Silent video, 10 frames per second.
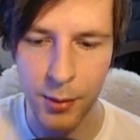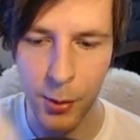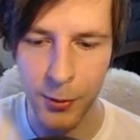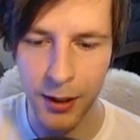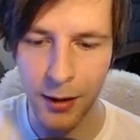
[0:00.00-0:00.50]

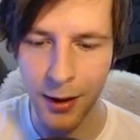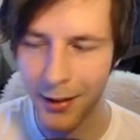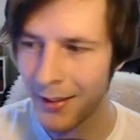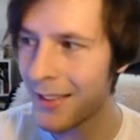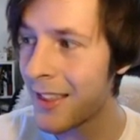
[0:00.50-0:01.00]
holding
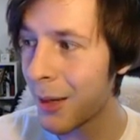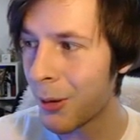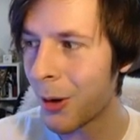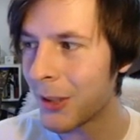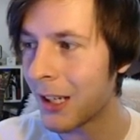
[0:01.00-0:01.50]
on. I think
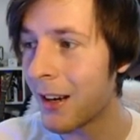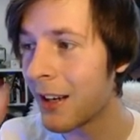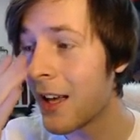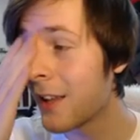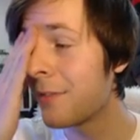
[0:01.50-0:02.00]
we're holding on.
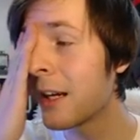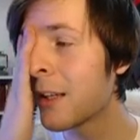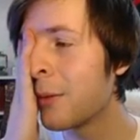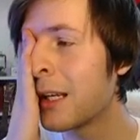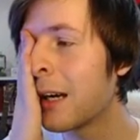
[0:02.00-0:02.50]
The fact
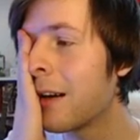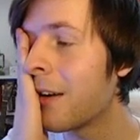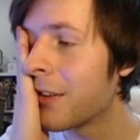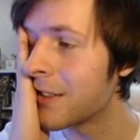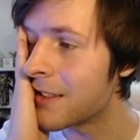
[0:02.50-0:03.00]
that we got
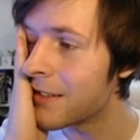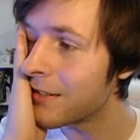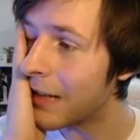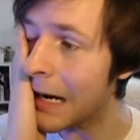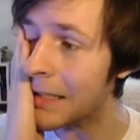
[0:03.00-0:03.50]
all those
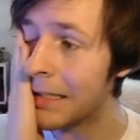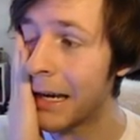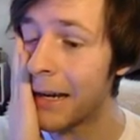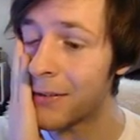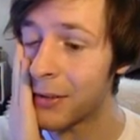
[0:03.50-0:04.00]
House of
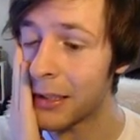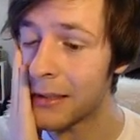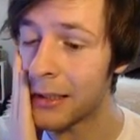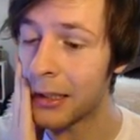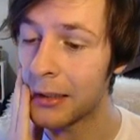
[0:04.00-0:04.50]
Knives really
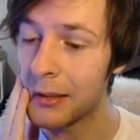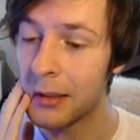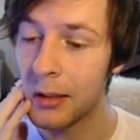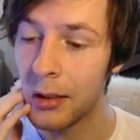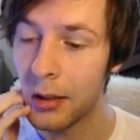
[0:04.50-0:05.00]
sucks.
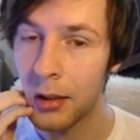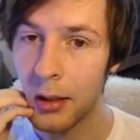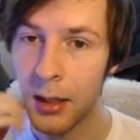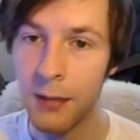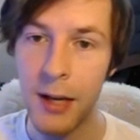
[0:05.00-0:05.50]

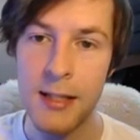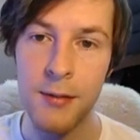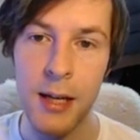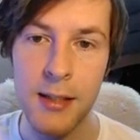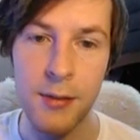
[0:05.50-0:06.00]
Advance,
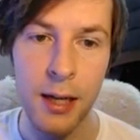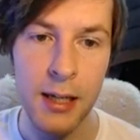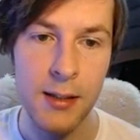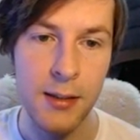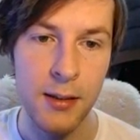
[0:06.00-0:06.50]
advance,
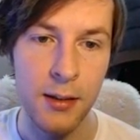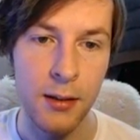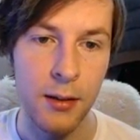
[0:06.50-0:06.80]
advance.